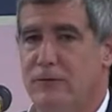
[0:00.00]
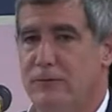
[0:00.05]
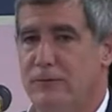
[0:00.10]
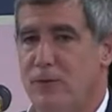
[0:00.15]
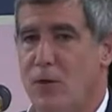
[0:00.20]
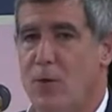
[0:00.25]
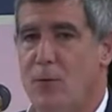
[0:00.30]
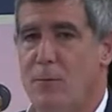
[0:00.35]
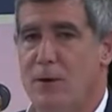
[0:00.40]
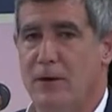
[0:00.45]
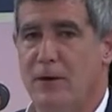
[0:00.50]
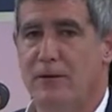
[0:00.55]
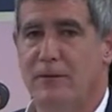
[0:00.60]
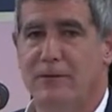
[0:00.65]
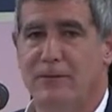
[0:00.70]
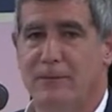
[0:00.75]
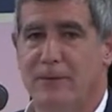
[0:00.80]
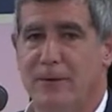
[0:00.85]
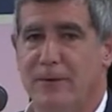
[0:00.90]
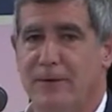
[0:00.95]
of Noma,
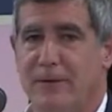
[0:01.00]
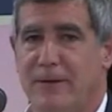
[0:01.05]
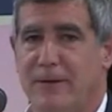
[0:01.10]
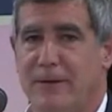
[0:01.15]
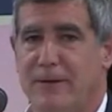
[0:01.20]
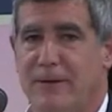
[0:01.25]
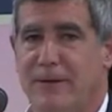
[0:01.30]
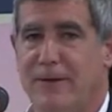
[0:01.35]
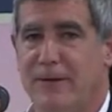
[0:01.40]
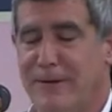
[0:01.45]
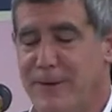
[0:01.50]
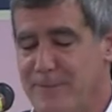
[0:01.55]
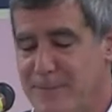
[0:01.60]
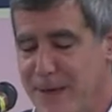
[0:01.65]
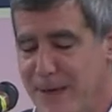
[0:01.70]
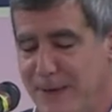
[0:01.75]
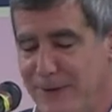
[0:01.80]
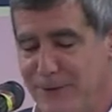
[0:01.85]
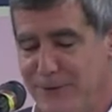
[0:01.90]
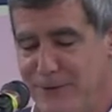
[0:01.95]
right? Uh, I'll come
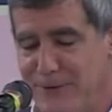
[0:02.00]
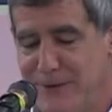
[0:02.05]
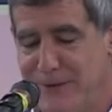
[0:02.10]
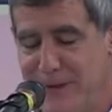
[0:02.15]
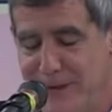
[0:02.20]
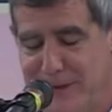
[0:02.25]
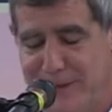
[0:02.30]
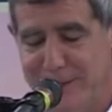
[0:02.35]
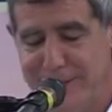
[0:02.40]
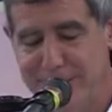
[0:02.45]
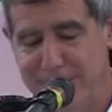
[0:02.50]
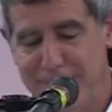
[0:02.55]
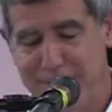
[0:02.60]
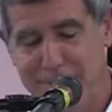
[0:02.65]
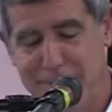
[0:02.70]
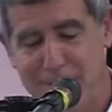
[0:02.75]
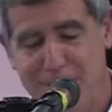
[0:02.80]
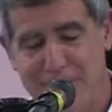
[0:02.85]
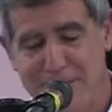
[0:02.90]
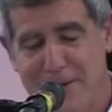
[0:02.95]
back and say that again
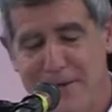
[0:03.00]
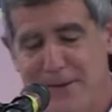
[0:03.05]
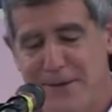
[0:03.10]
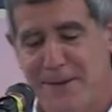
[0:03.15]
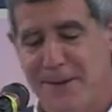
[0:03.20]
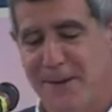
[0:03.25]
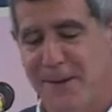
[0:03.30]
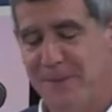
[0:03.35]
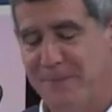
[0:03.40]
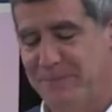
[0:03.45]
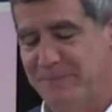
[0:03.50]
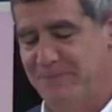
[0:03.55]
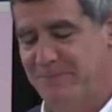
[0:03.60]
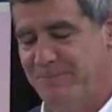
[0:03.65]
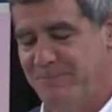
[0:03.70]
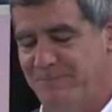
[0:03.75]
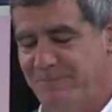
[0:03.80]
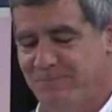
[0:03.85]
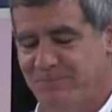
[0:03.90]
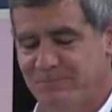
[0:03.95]
later.
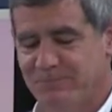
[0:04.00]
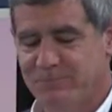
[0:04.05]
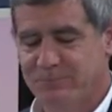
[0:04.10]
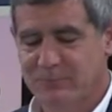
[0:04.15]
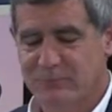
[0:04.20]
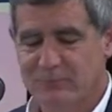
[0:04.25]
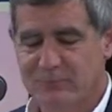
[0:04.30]
Um,